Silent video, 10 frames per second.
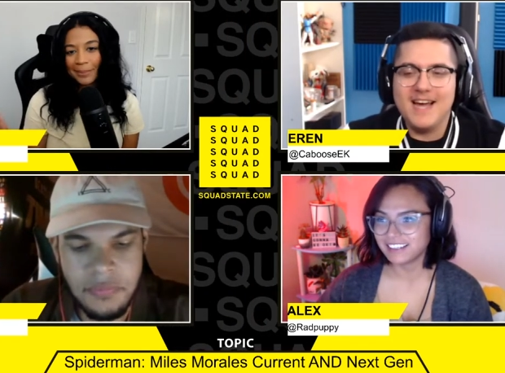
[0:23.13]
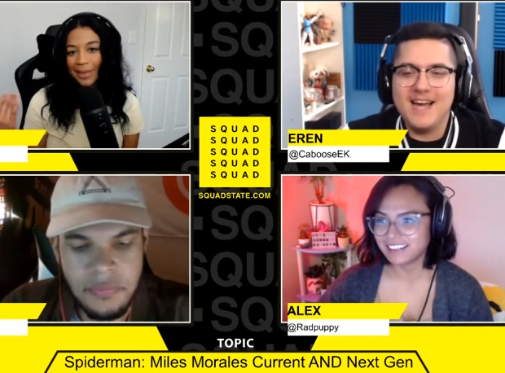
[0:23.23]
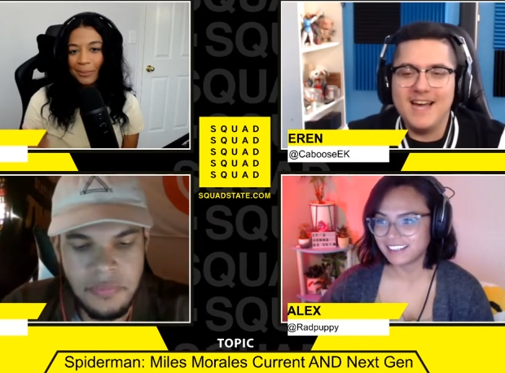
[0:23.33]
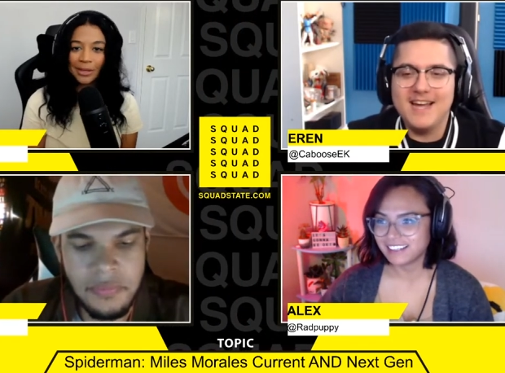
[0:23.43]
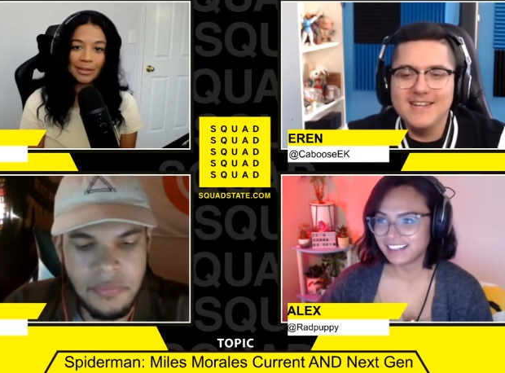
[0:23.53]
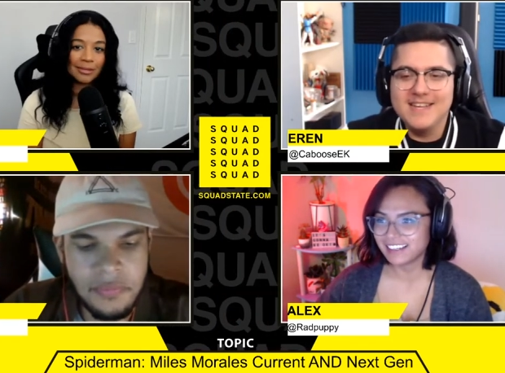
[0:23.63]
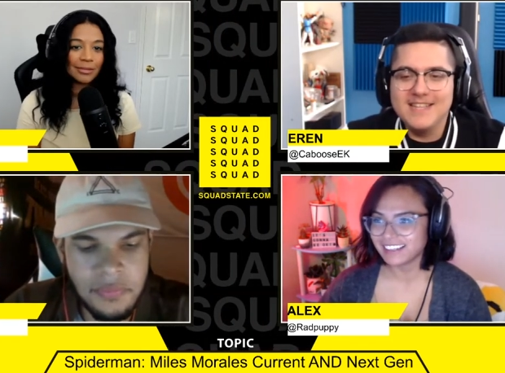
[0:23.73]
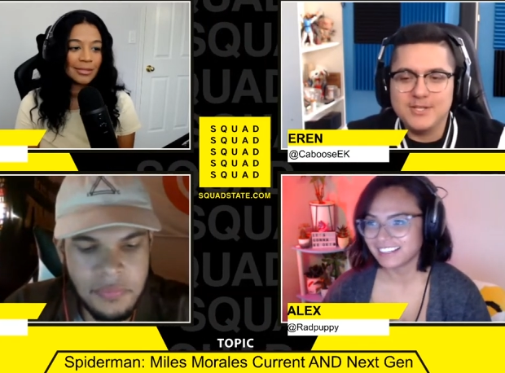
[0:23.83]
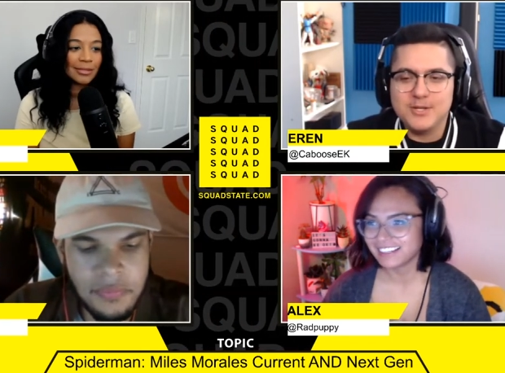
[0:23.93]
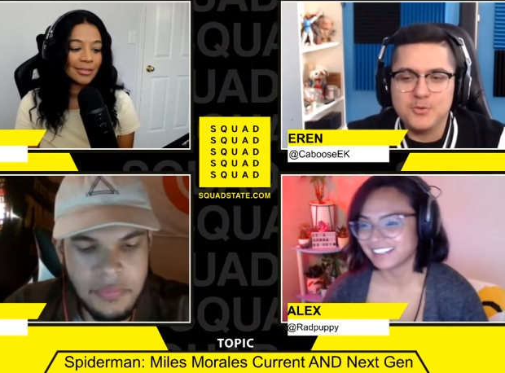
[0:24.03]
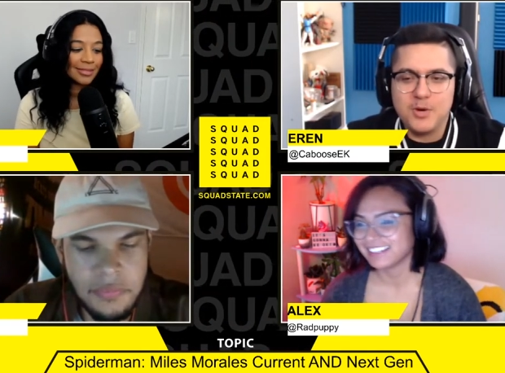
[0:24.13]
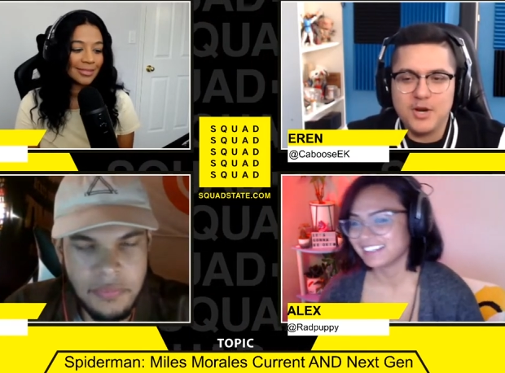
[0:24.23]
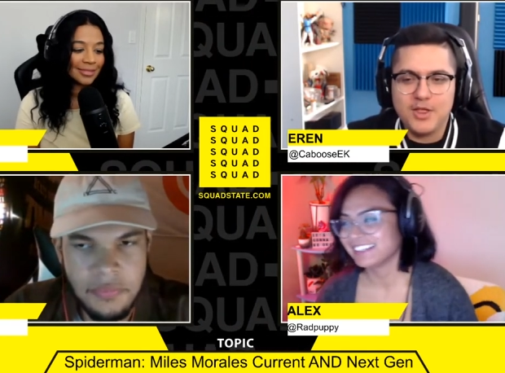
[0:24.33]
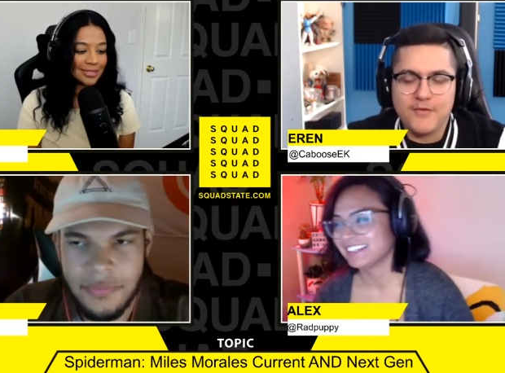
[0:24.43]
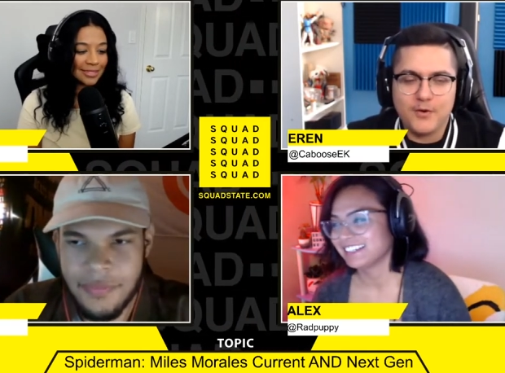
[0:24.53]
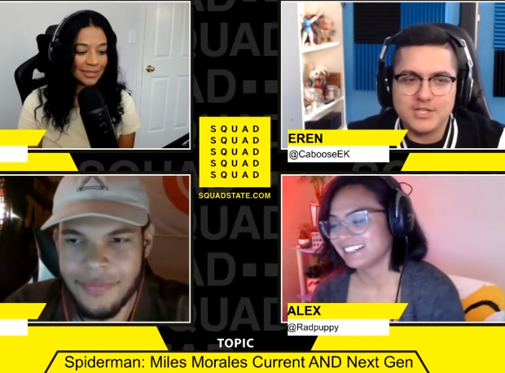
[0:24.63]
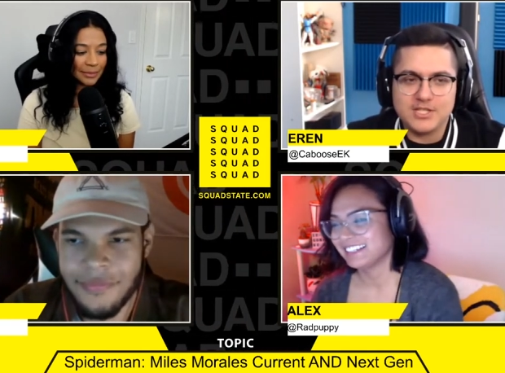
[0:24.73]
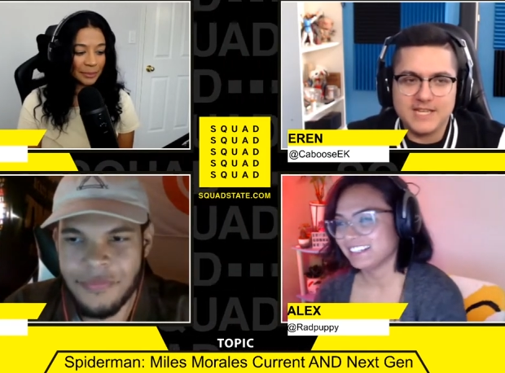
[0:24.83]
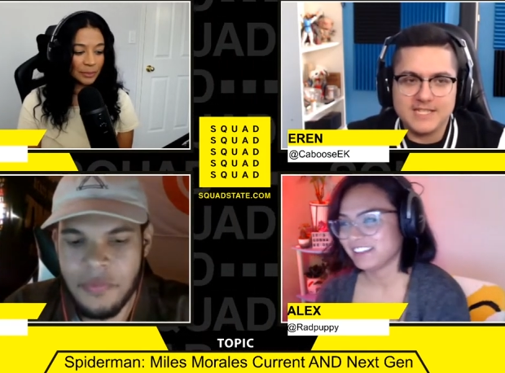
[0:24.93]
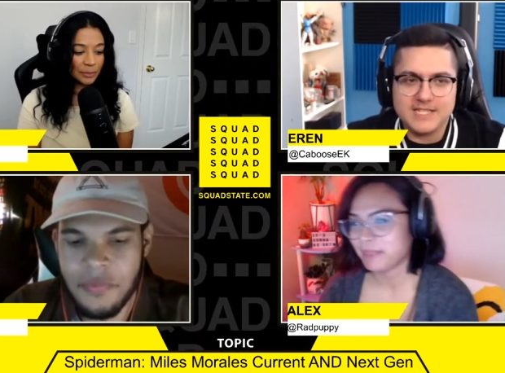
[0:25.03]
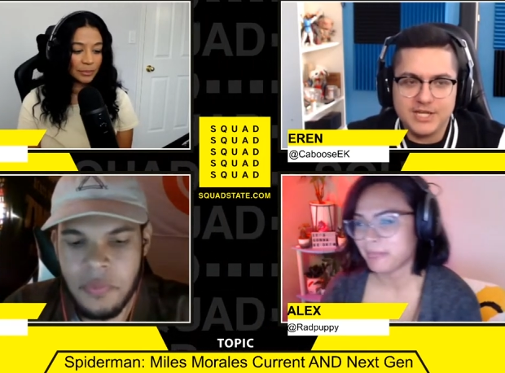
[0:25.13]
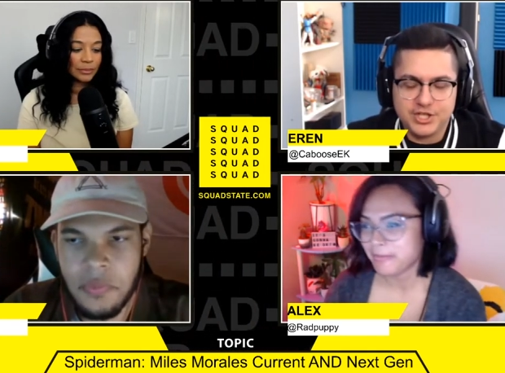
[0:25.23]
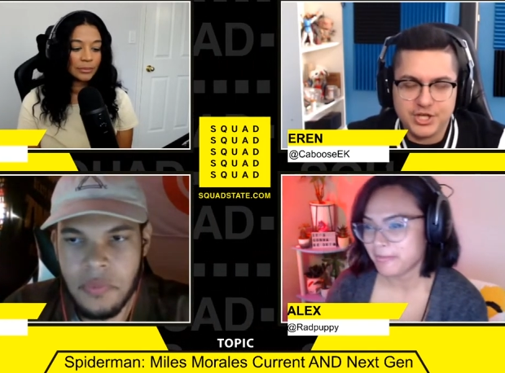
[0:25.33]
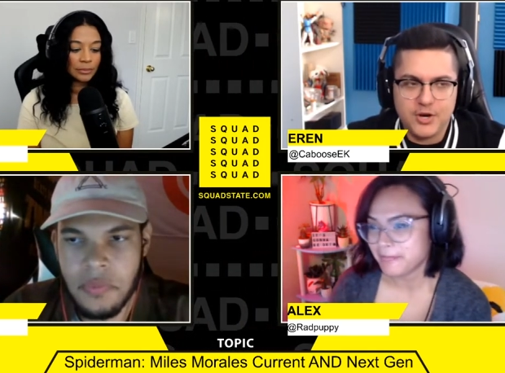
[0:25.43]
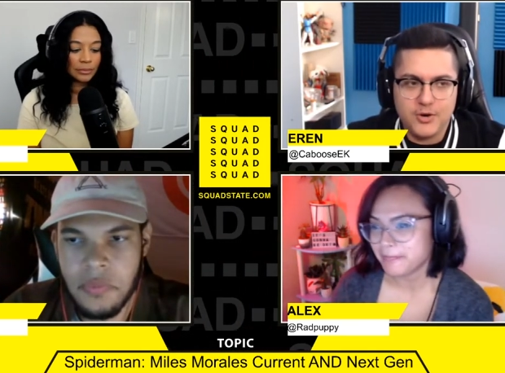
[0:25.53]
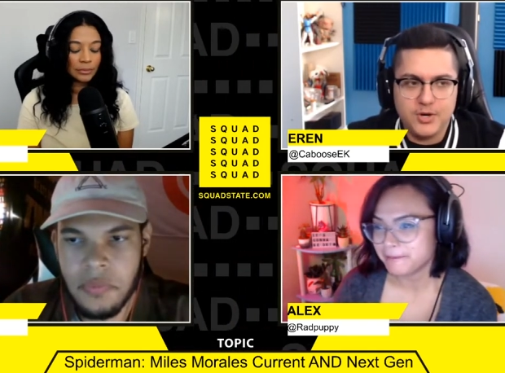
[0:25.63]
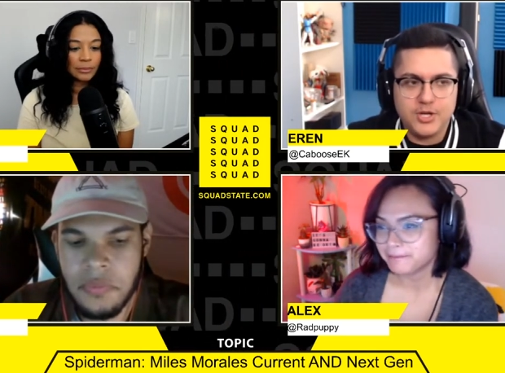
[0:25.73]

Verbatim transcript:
Speaker 1: uh, this was one of the first things they showed